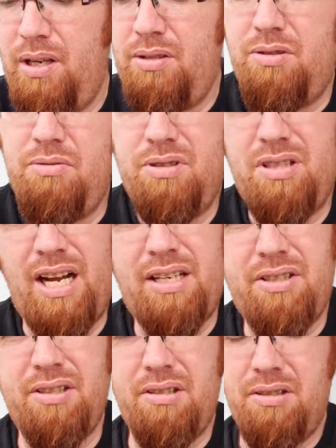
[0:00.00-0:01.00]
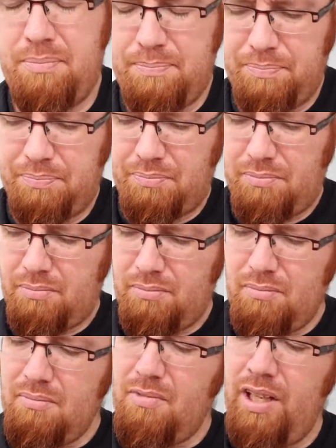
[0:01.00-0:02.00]
is do sections
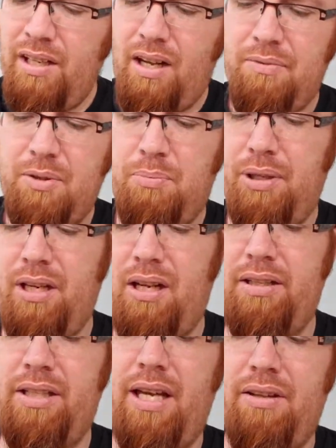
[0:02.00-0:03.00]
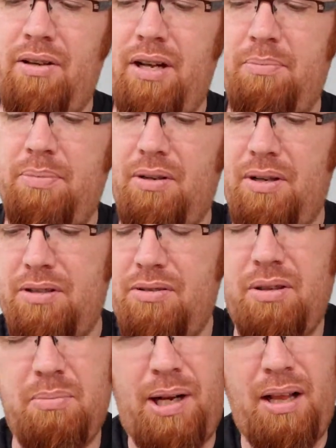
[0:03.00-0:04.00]
and I'll have to put it all together and upload it.
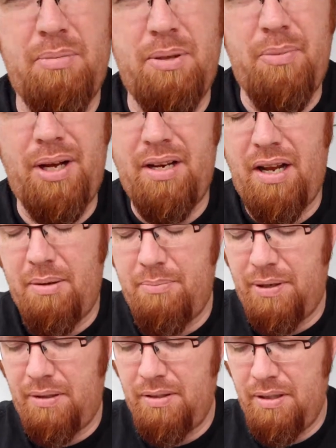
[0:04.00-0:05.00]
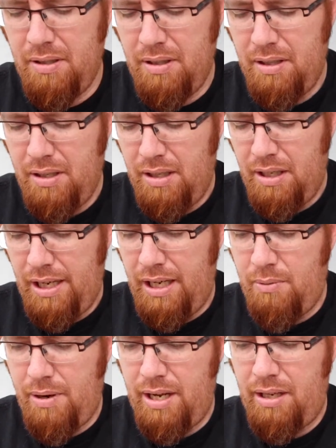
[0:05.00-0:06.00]
So it'll probably be Monday. But
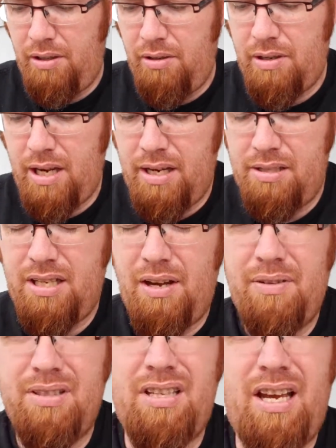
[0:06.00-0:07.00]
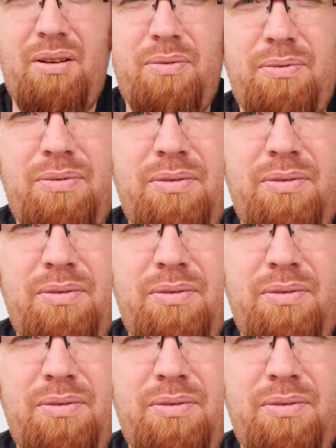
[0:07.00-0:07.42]
anyway, you guys have a safe